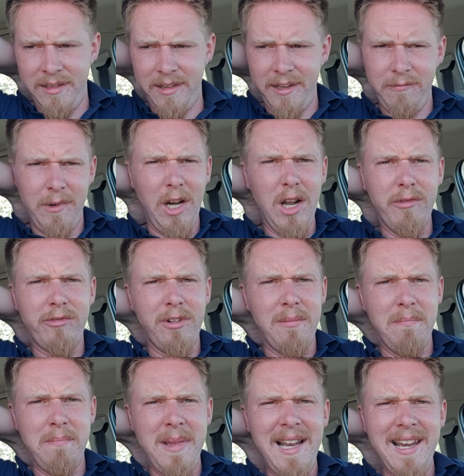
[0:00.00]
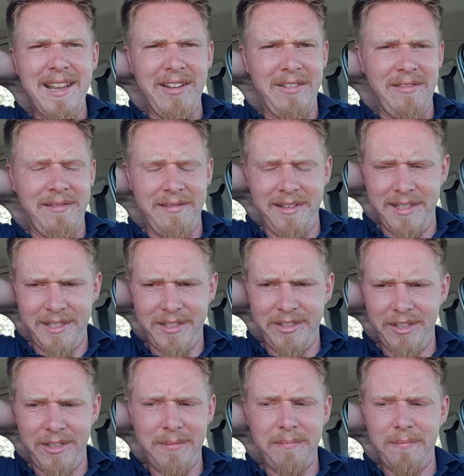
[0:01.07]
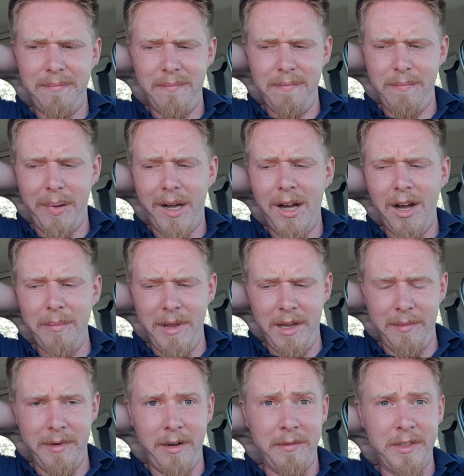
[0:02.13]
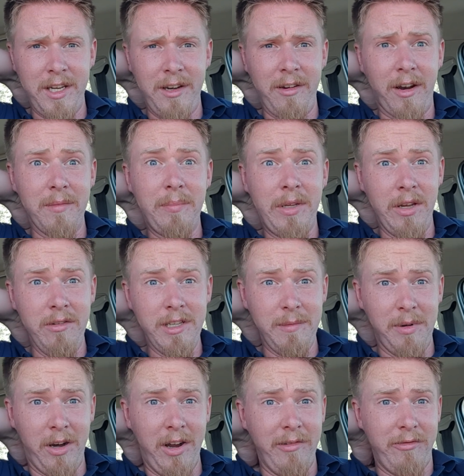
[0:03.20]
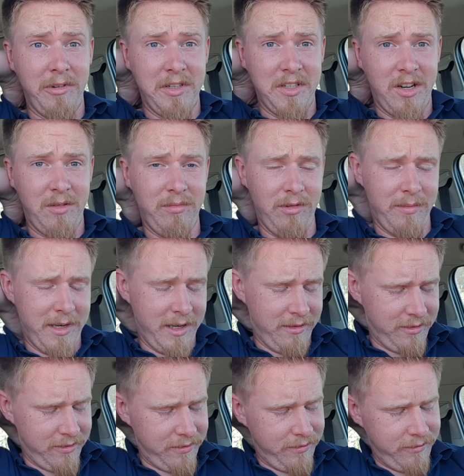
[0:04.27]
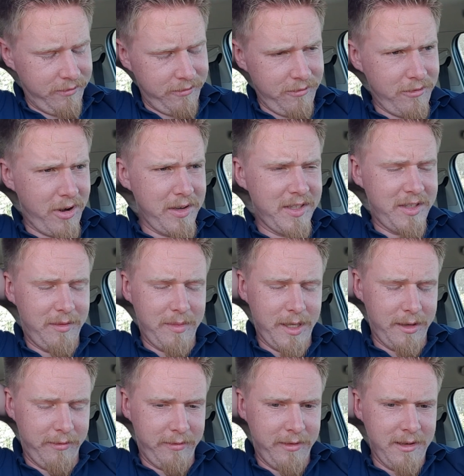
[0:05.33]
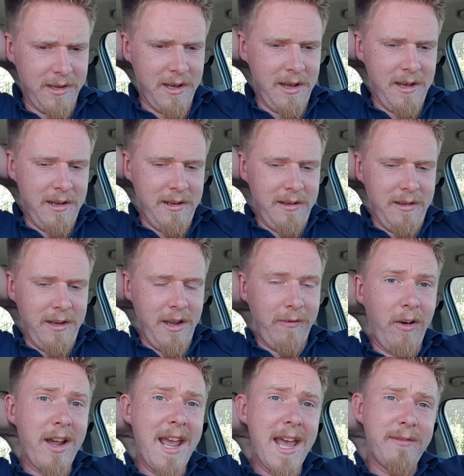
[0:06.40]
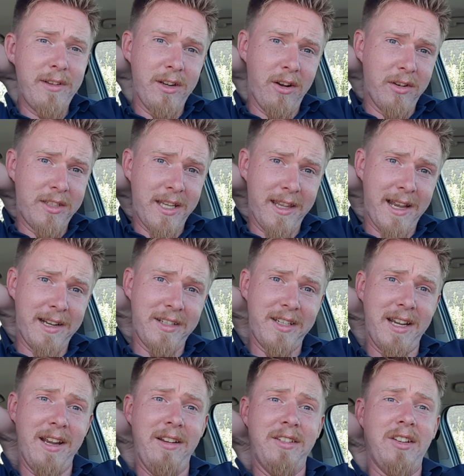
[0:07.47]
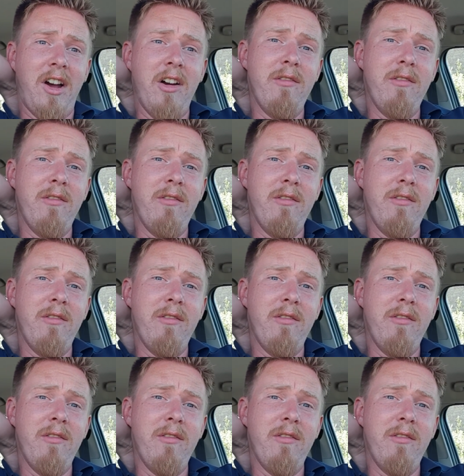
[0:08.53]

like well over 1 million. It's just balmy. Obviously, like PewDiePie, for example. I mean, Christ above. If I ever got to that status, I